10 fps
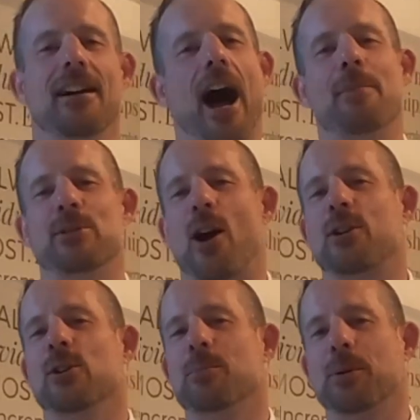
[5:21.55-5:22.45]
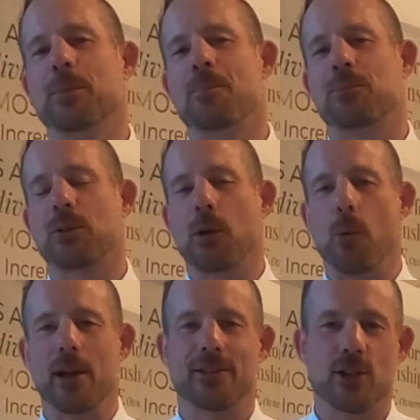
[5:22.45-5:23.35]
I'm John Cooper
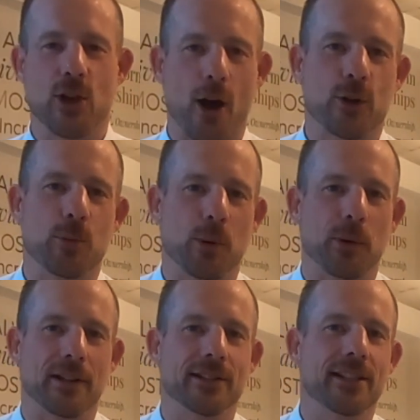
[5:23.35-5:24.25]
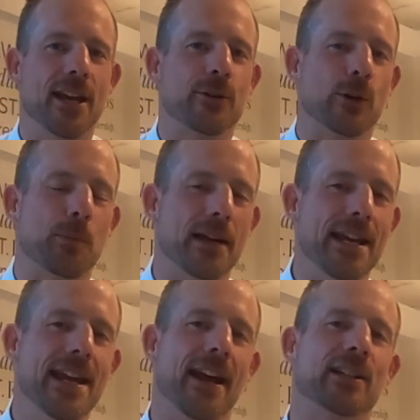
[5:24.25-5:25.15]
with the John Cooper Real Estate Group,
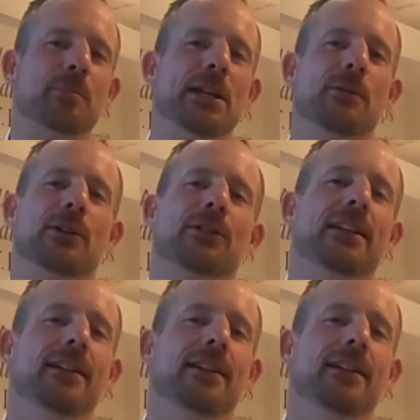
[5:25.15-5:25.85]
eXp Realty.